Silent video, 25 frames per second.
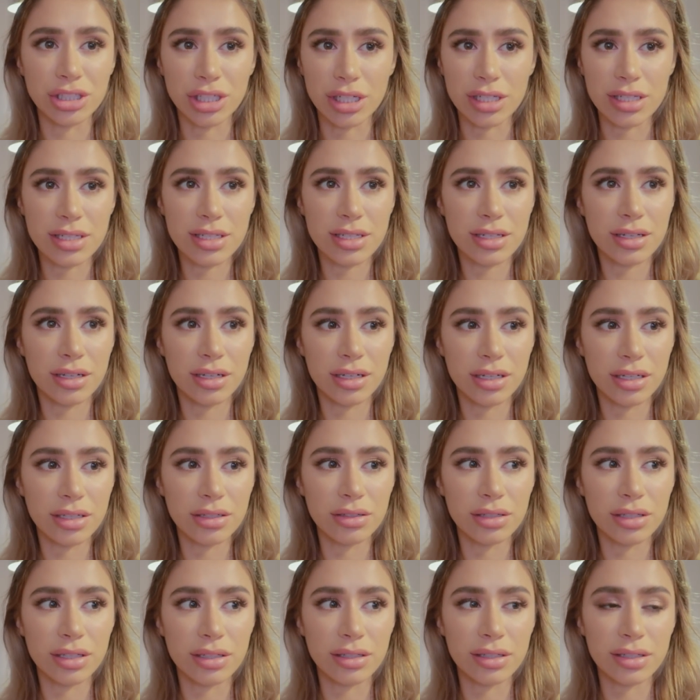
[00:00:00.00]
just
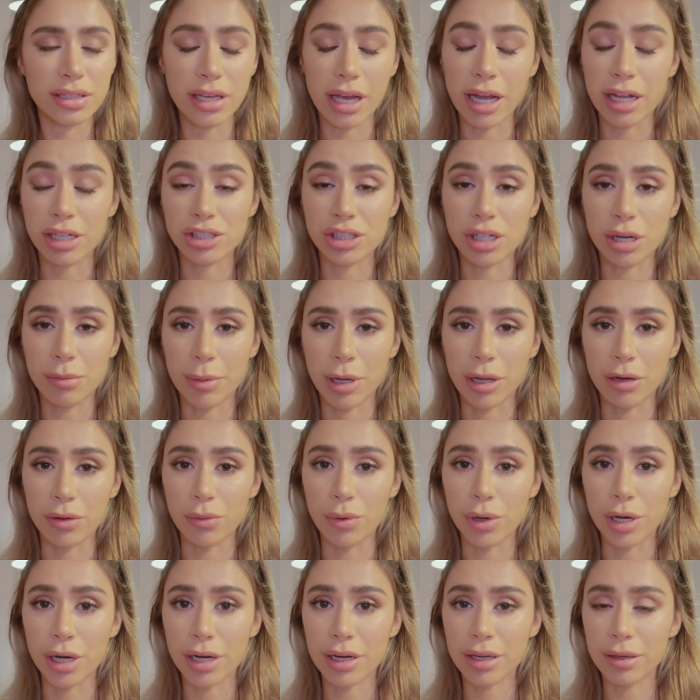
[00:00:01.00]
gonna catch up
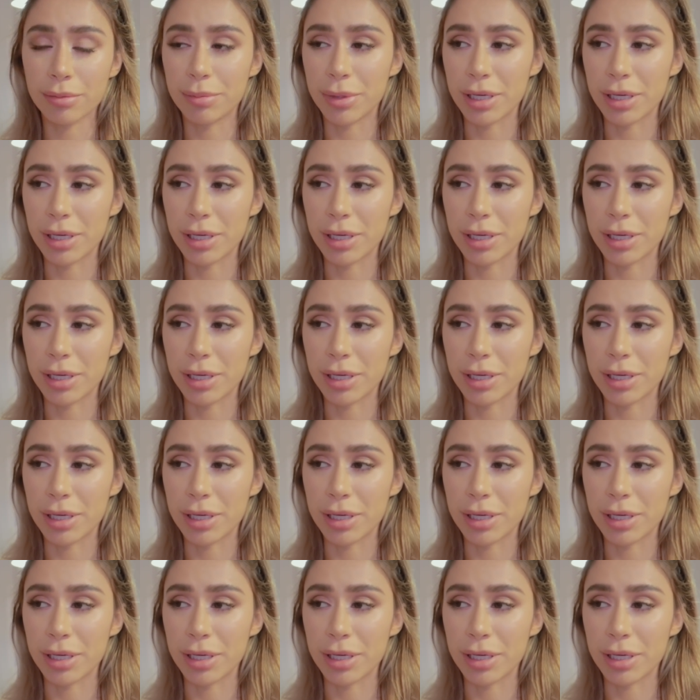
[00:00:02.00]
on work